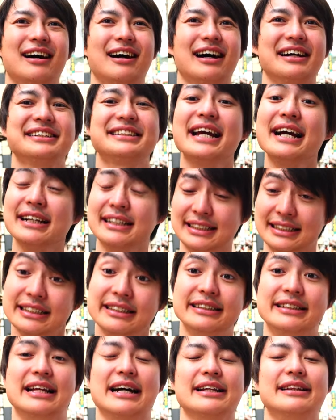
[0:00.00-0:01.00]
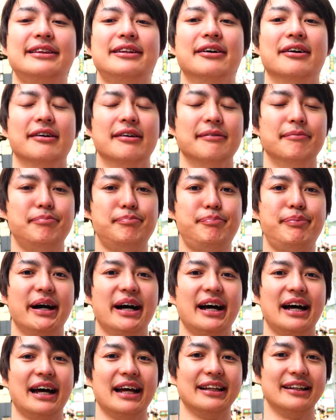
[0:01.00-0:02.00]
I can eat natto,
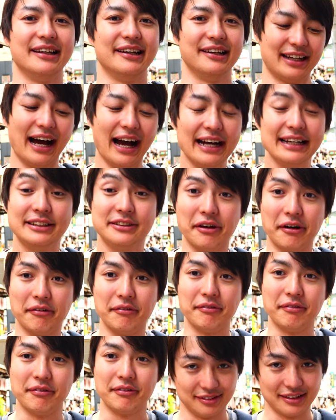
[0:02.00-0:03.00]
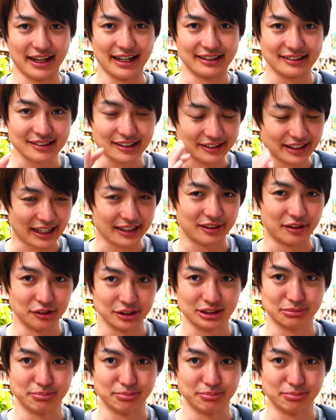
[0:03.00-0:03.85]
but I don't like the natto